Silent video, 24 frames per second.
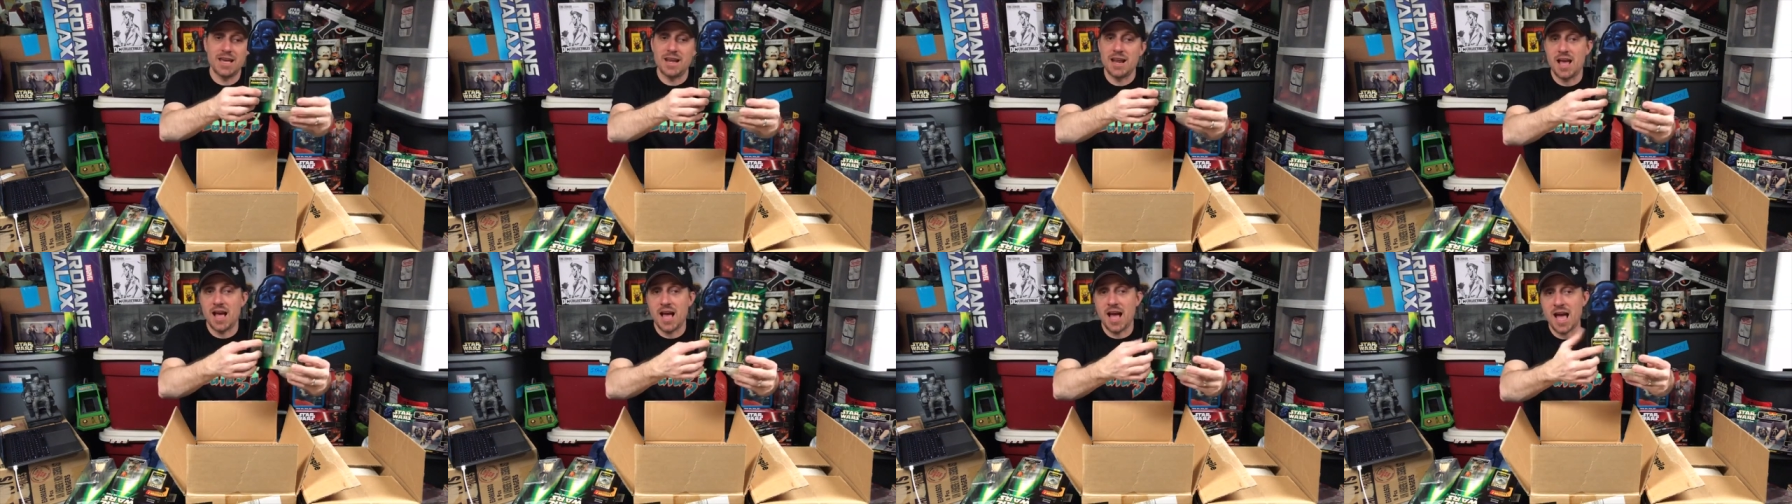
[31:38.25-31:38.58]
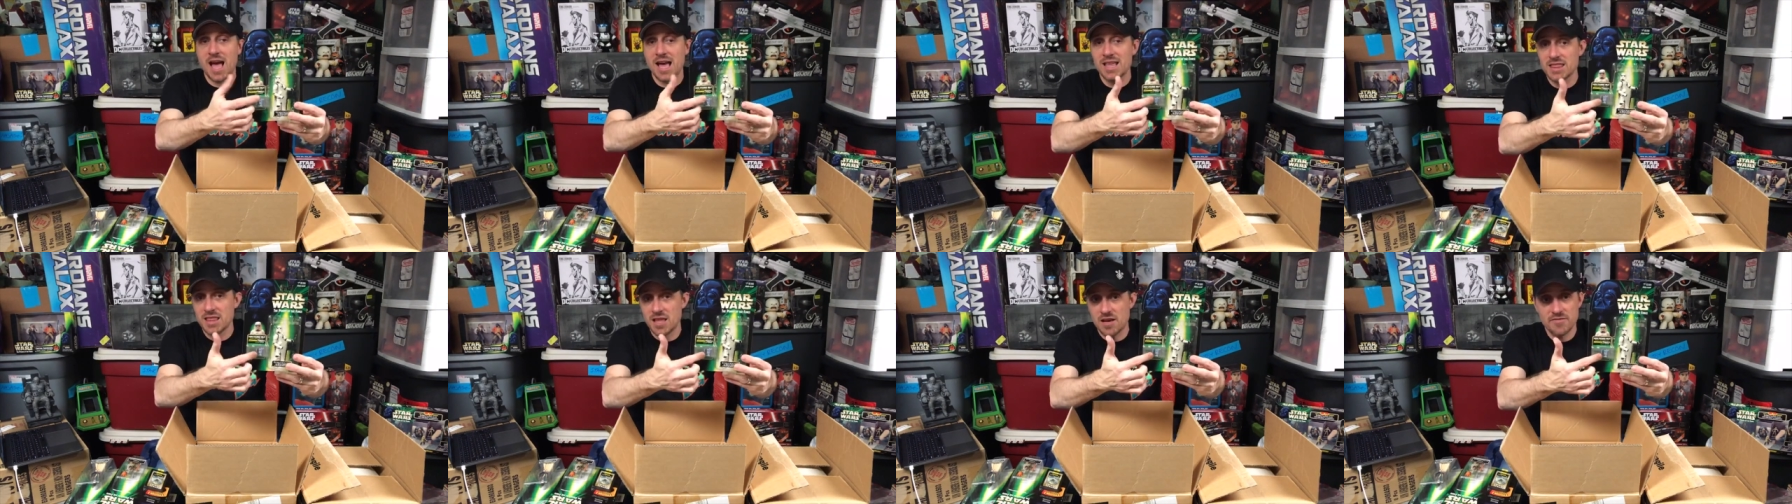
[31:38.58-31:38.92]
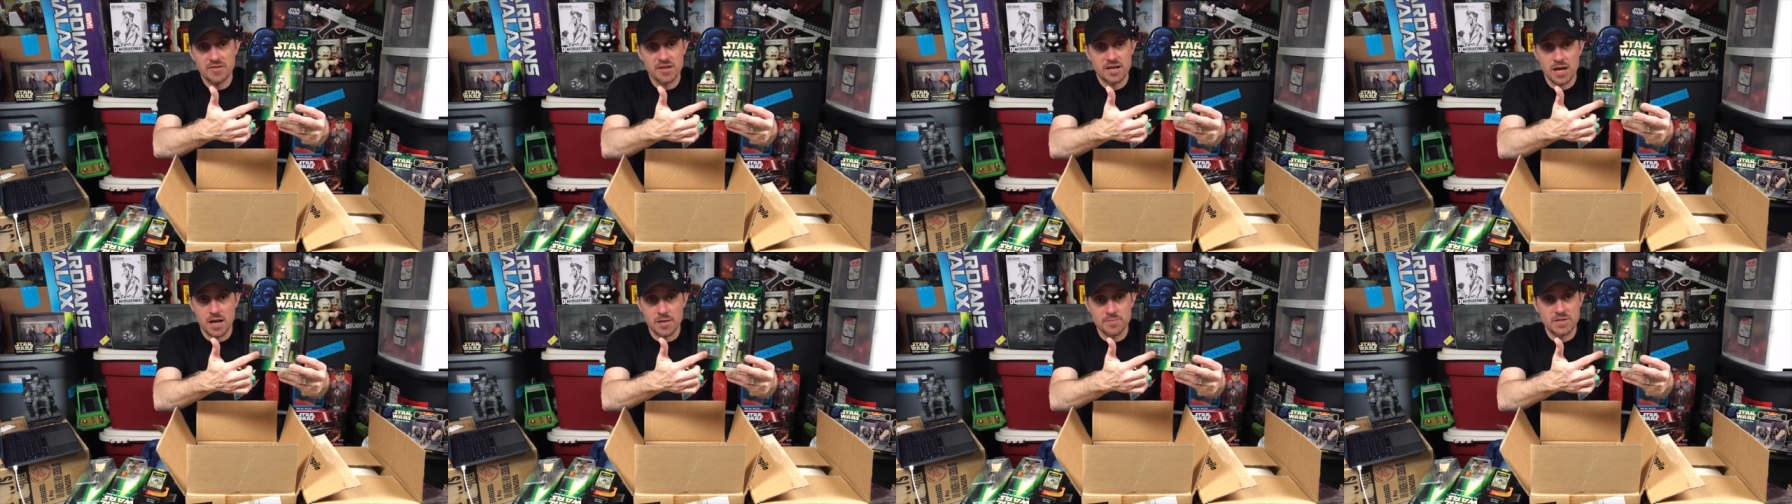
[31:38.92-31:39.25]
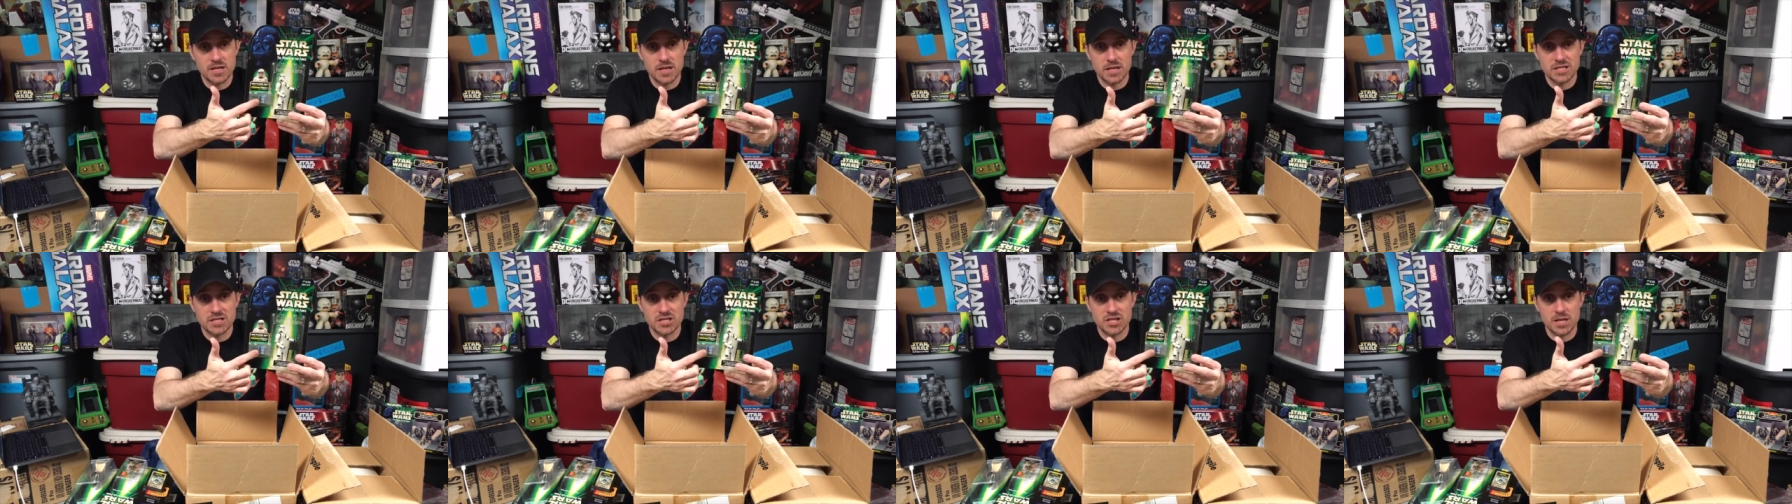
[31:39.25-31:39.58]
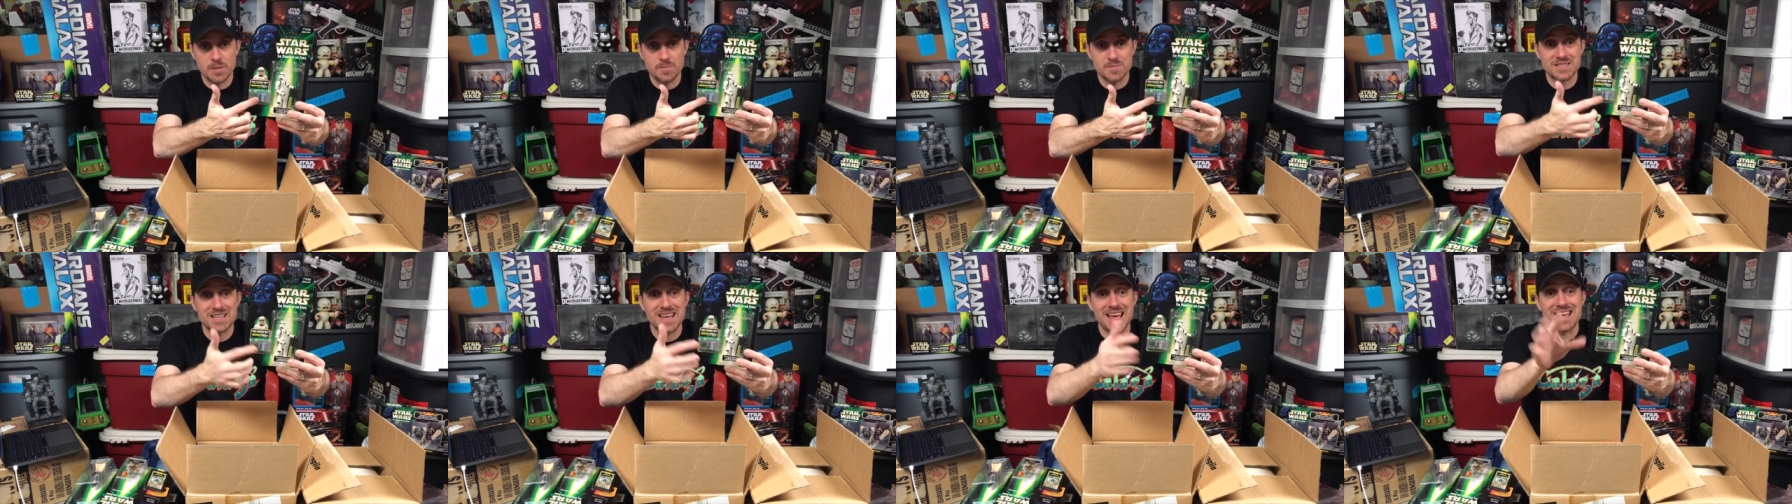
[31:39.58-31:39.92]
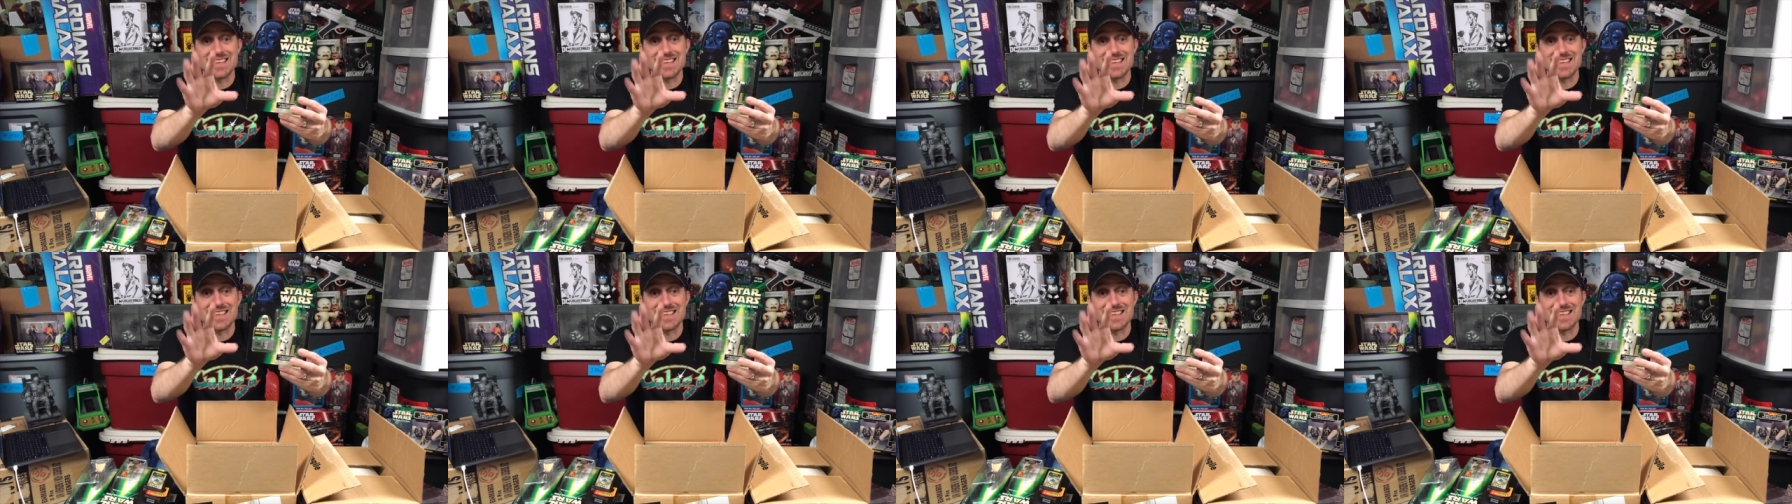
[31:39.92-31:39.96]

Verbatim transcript: and I love the Comtech chips